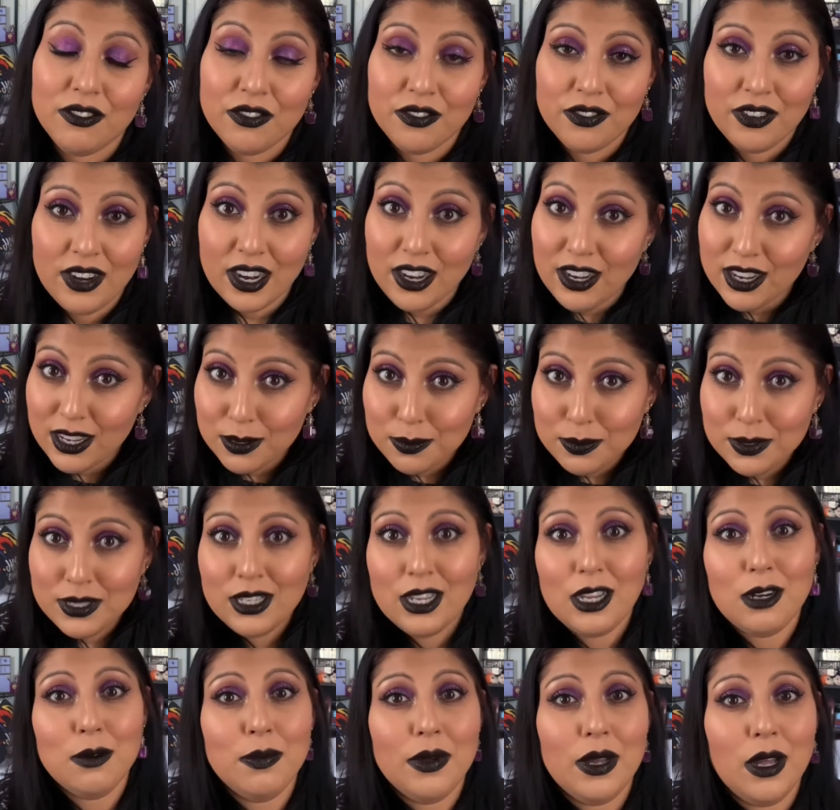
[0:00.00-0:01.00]
very
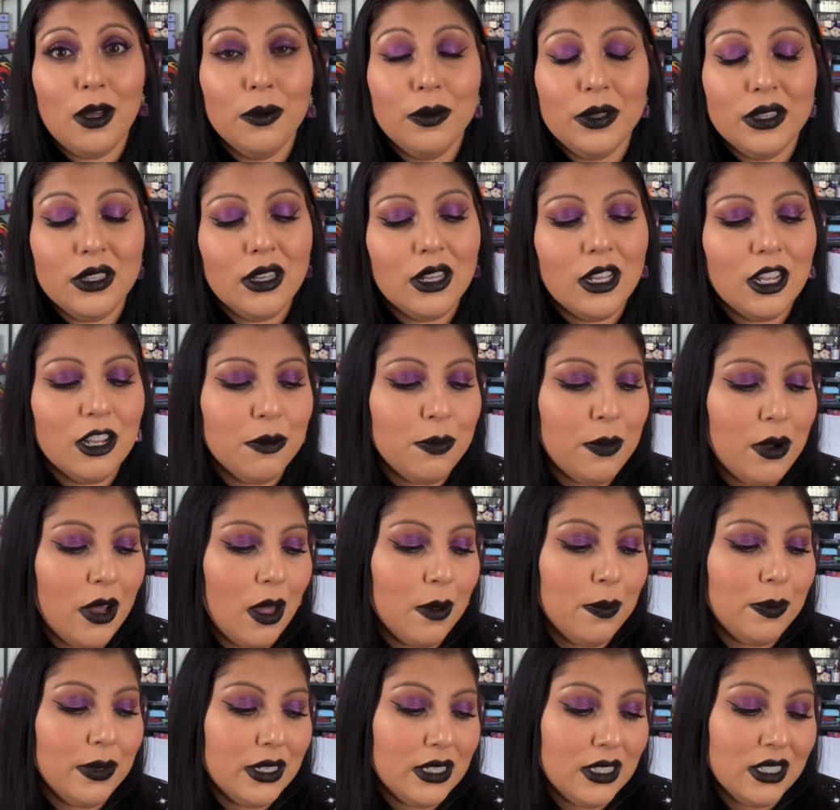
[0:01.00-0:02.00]
upset about with
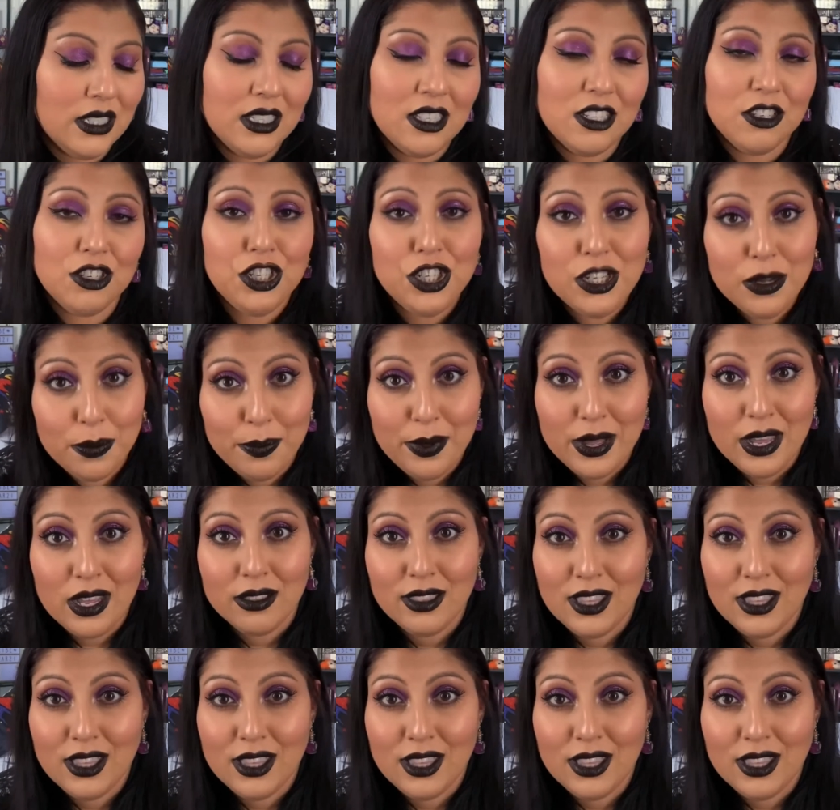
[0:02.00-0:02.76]
Colourpop, is the shipping,